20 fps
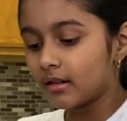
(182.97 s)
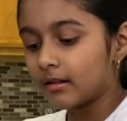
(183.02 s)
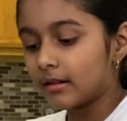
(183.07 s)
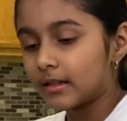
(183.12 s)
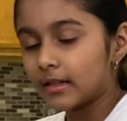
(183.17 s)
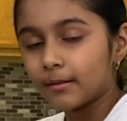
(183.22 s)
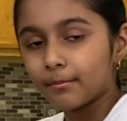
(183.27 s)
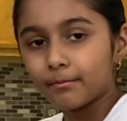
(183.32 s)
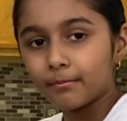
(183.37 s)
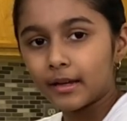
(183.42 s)

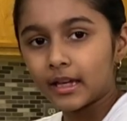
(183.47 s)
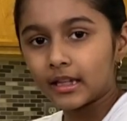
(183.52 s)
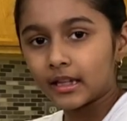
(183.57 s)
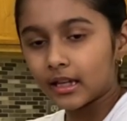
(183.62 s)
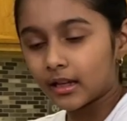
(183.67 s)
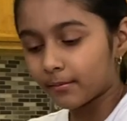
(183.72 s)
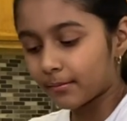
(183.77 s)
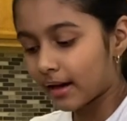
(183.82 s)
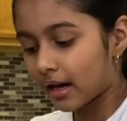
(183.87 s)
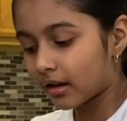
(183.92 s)
some
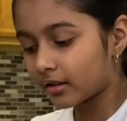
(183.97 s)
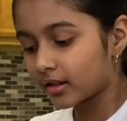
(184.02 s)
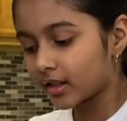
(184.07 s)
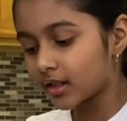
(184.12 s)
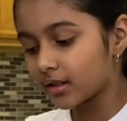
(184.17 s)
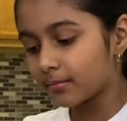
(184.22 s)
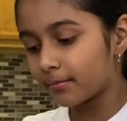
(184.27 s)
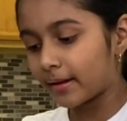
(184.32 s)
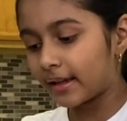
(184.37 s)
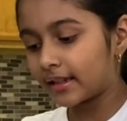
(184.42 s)
baking
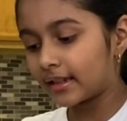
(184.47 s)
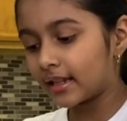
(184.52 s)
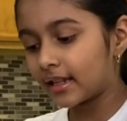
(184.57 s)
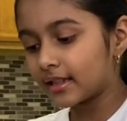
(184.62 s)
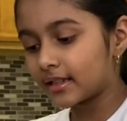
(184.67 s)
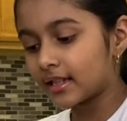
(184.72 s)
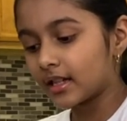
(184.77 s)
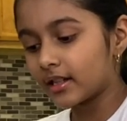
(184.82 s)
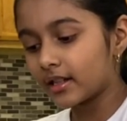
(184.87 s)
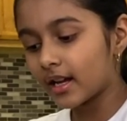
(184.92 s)
powder,
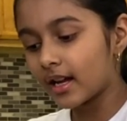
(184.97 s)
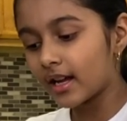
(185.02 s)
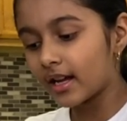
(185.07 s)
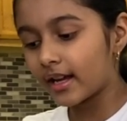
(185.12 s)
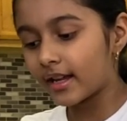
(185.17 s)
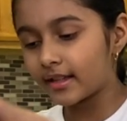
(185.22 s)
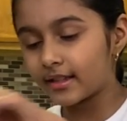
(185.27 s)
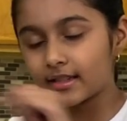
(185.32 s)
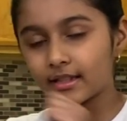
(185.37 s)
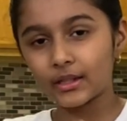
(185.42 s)
baking soda,
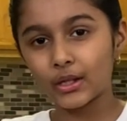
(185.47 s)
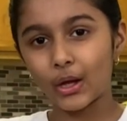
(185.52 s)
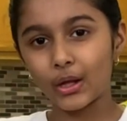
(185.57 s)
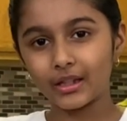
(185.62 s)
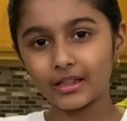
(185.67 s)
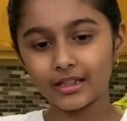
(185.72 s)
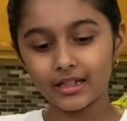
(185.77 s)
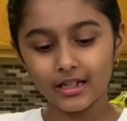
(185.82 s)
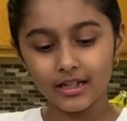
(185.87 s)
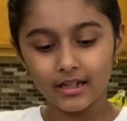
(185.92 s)
and salt.